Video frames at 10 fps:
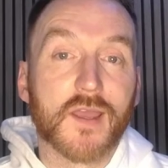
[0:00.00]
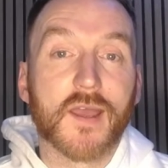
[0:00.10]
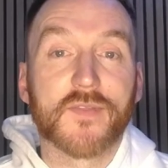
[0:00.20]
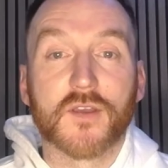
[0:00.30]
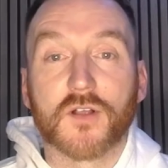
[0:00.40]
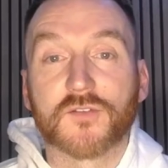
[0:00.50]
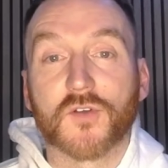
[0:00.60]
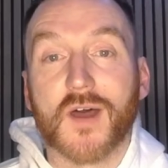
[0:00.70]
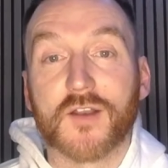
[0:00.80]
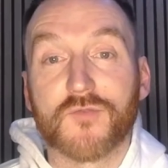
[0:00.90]
and they
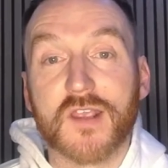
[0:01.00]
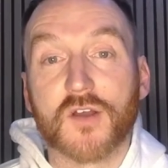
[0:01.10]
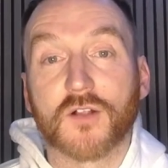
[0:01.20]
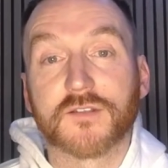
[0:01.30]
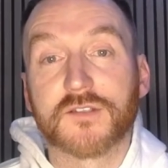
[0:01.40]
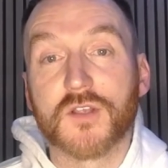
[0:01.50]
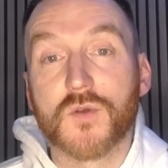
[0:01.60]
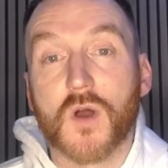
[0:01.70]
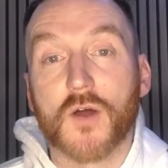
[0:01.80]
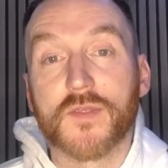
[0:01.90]
also had a recall to
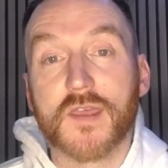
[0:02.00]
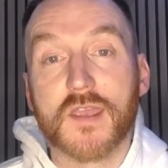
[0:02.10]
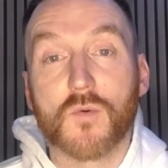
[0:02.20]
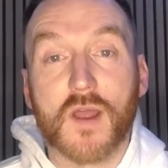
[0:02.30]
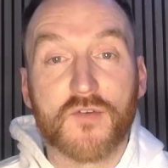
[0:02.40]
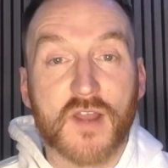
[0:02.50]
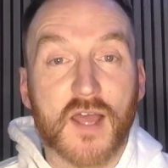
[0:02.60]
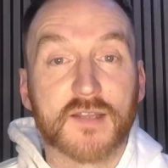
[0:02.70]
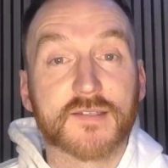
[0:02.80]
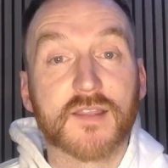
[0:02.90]
do on the wiring
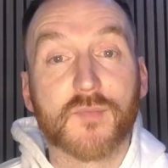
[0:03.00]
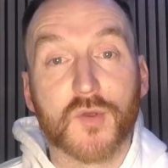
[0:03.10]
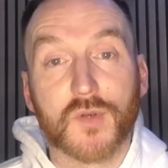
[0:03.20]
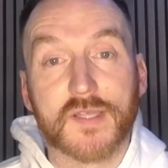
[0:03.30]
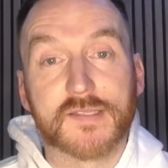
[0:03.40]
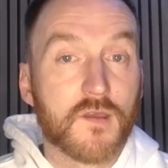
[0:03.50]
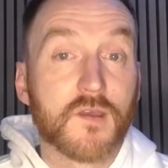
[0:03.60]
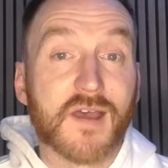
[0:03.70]
harness in the boot lid.